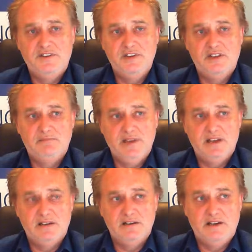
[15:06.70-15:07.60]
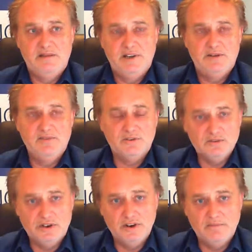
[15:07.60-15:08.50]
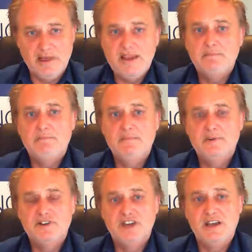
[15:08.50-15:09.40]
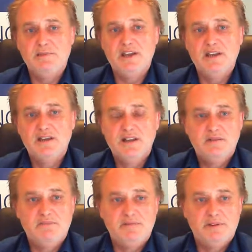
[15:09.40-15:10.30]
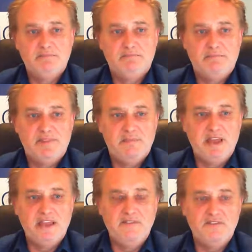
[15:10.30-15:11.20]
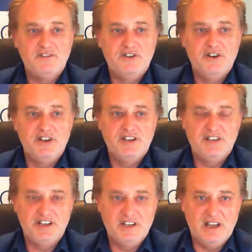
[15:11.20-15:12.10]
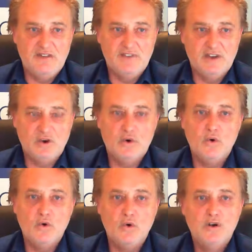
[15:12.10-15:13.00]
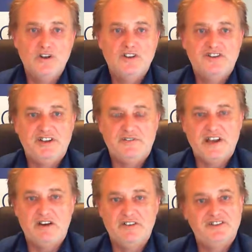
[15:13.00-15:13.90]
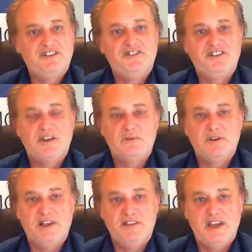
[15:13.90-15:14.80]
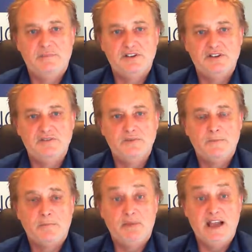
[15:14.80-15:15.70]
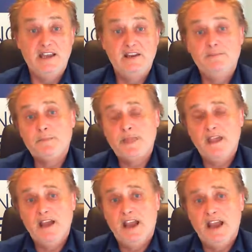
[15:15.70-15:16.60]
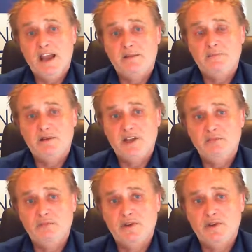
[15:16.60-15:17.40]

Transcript: you think about, and I'm not trying to bank shame here, but the banking fraternity tend to have their core set of currencies that they're happy to pay in. But